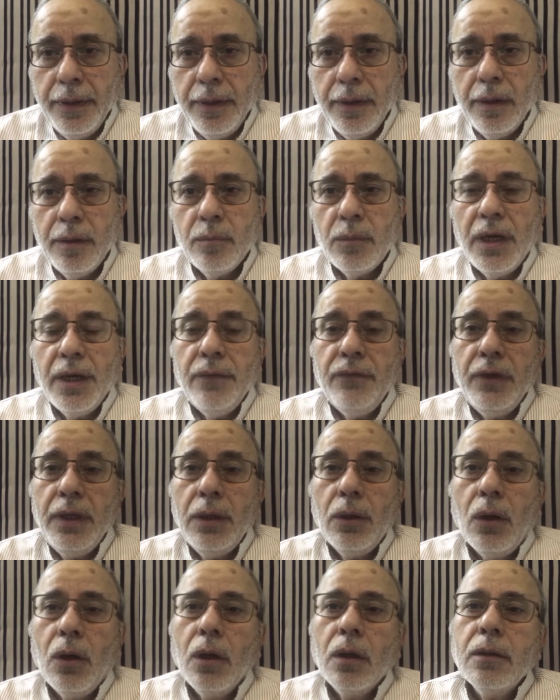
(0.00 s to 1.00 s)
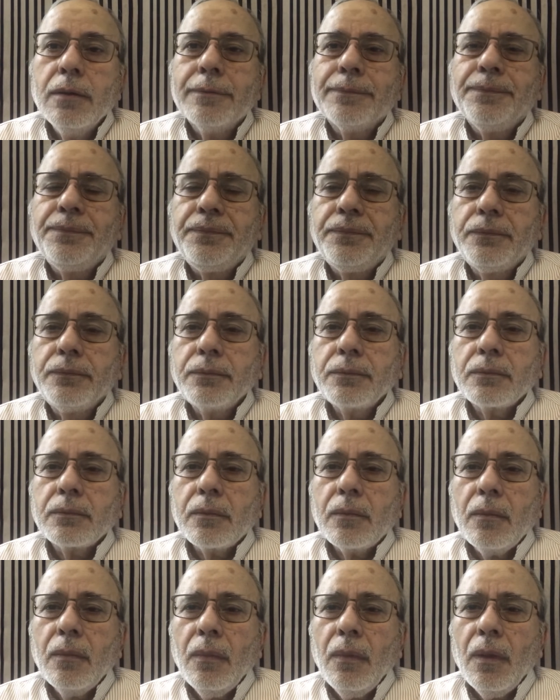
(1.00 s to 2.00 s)
In my vlog,
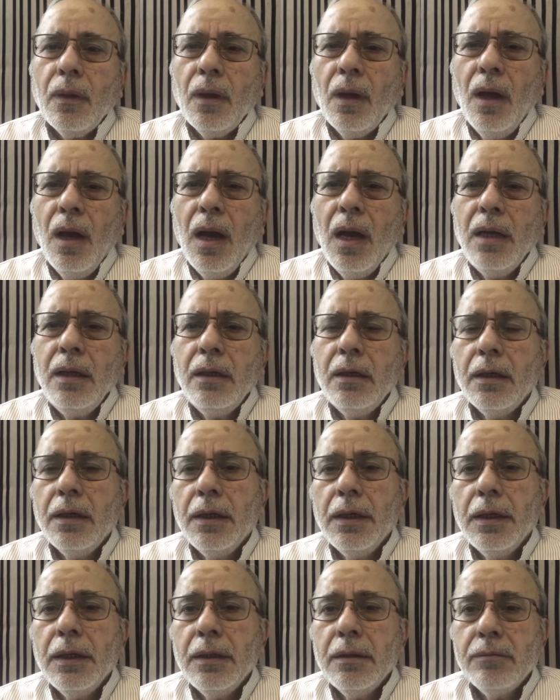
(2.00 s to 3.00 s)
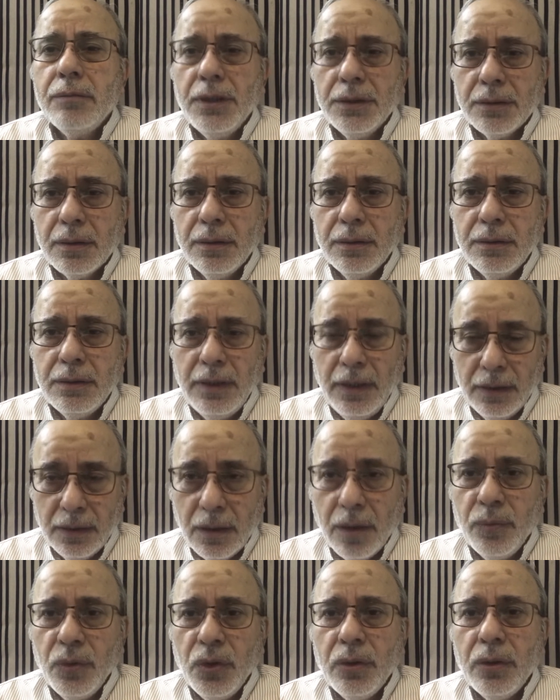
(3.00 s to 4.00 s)
I discussed that
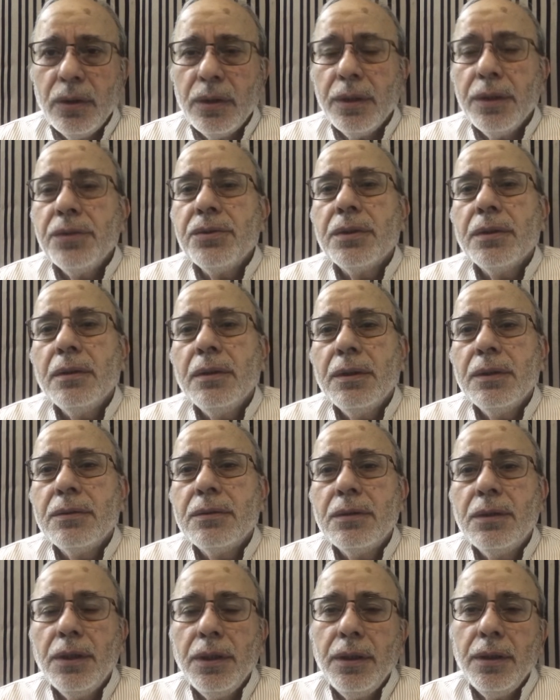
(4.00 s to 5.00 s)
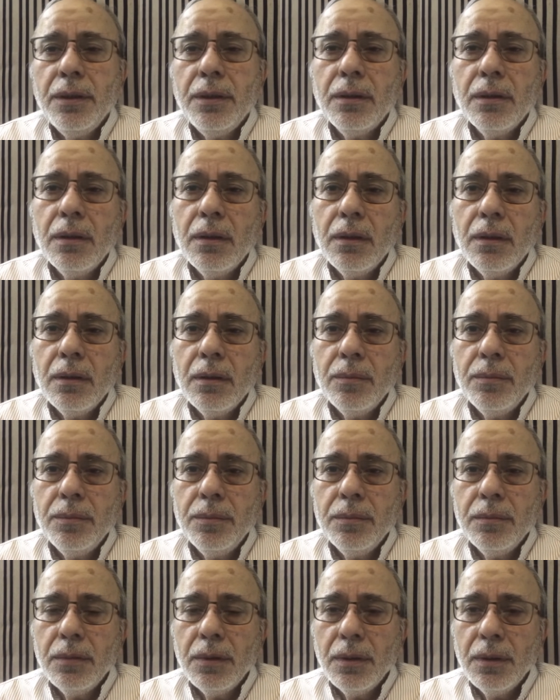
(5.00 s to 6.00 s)
communication is the
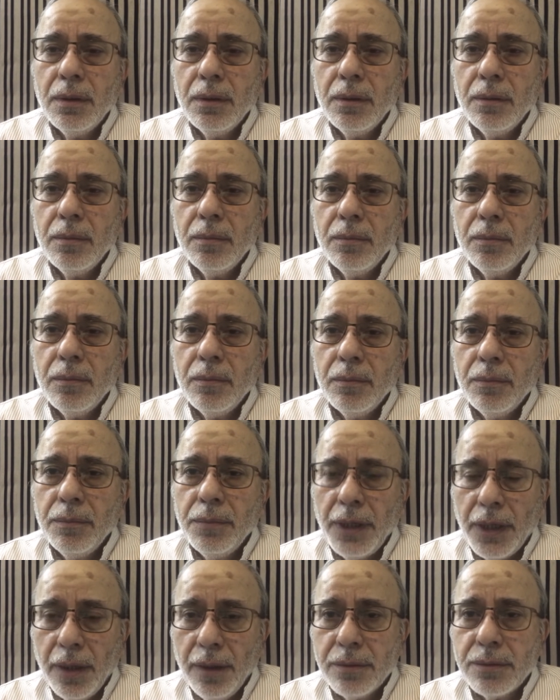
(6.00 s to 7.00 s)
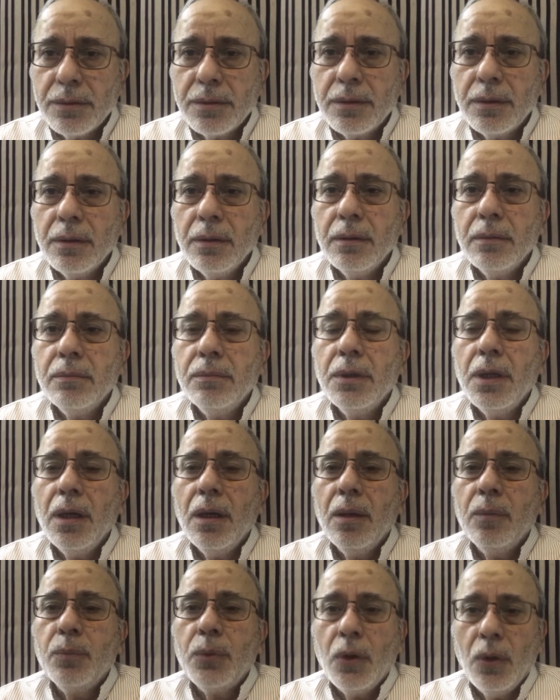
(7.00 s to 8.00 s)
biggest
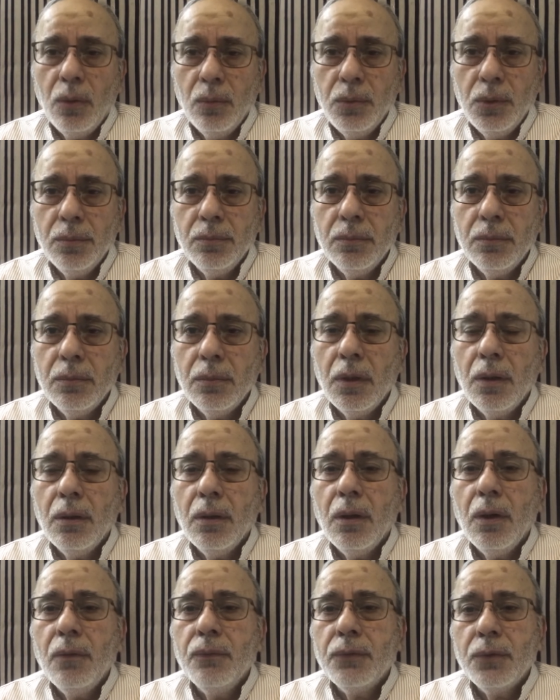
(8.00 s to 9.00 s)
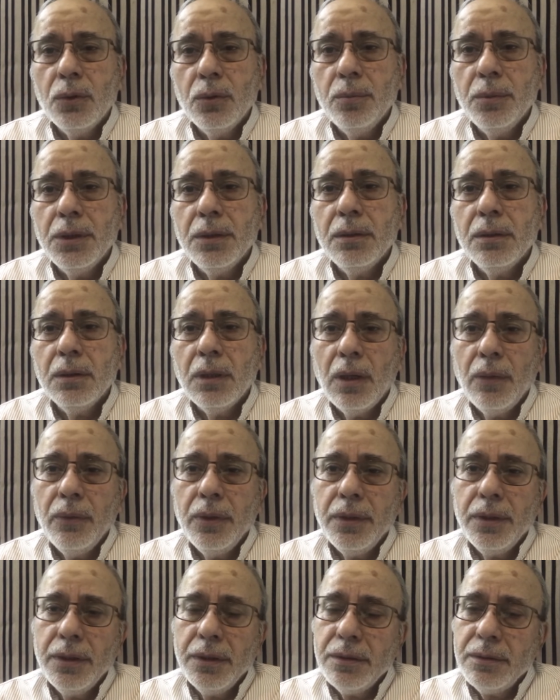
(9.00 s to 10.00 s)
problem of human
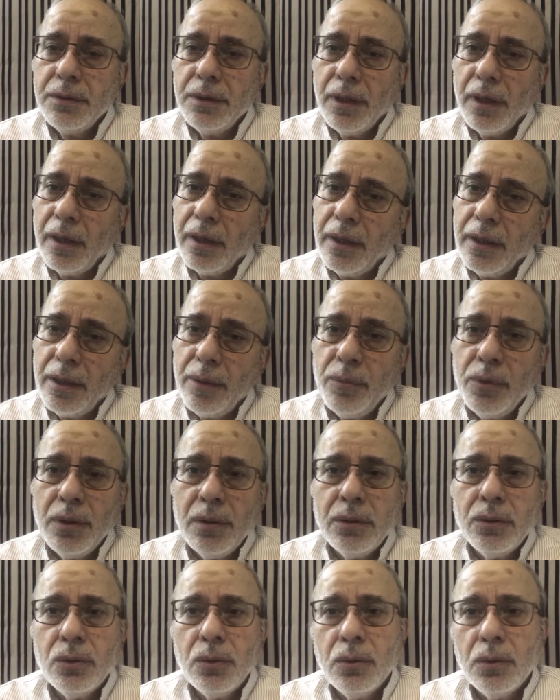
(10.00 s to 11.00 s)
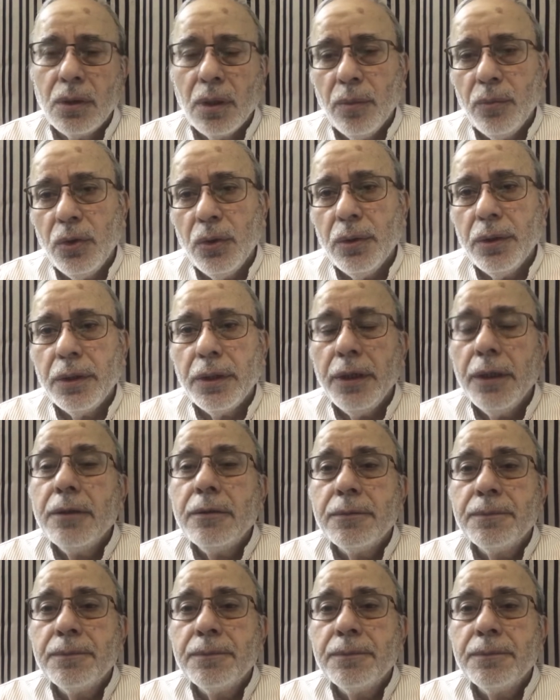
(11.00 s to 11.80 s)
nowadays. They are unable to communicate.